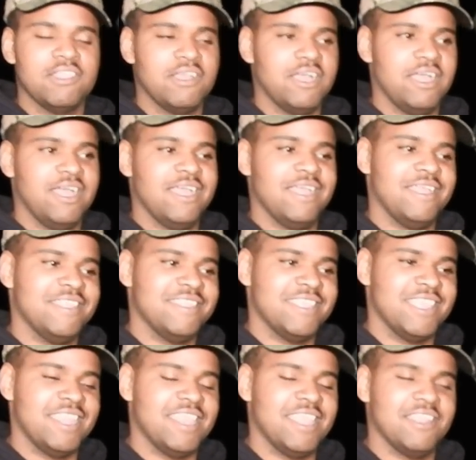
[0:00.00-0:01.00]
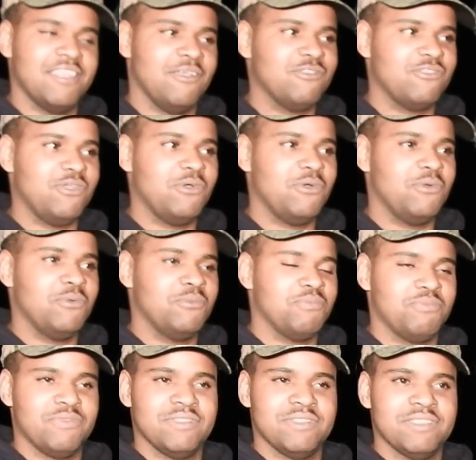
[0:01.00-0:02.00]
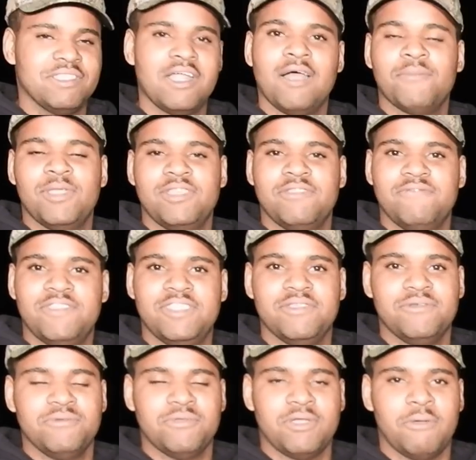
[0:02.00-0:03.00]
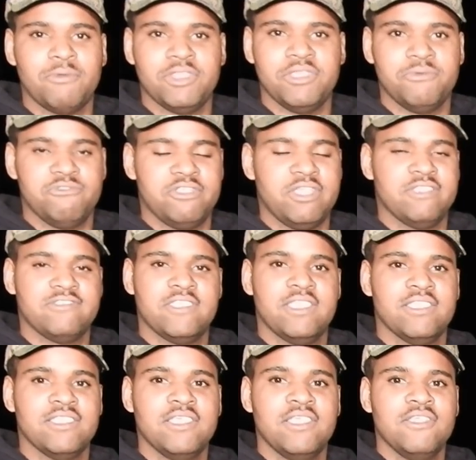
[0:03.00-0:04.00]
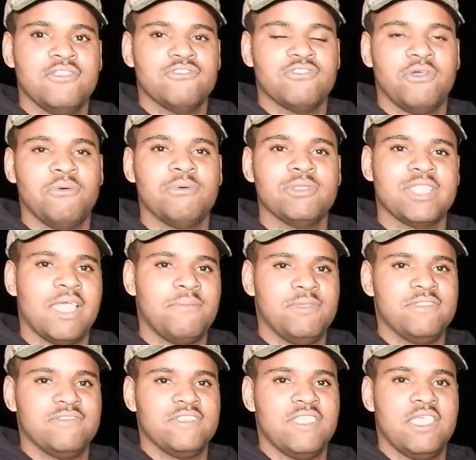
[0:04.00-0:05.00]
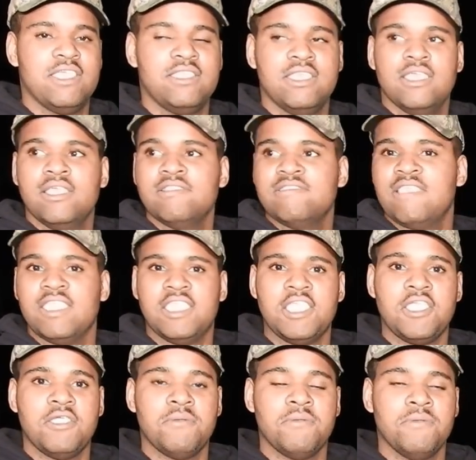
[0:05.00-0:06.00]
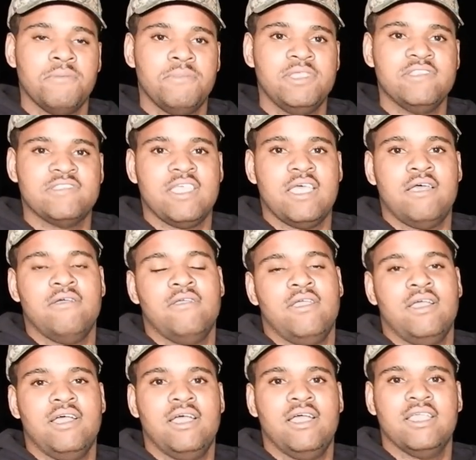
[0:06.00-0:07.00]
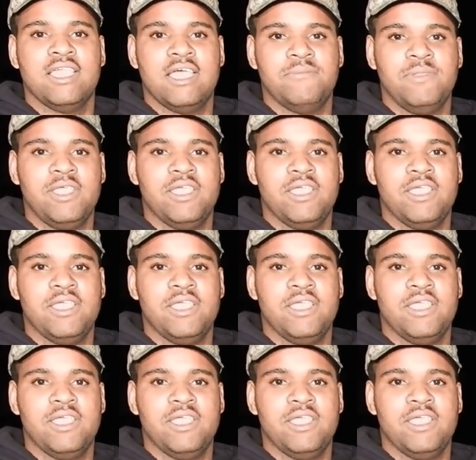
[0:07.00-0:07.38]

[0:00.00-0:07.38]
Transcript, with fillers: Uh, and then also comment in the video. I want to hear what you guys think. So with that being said, take care. Peace out. Uh, God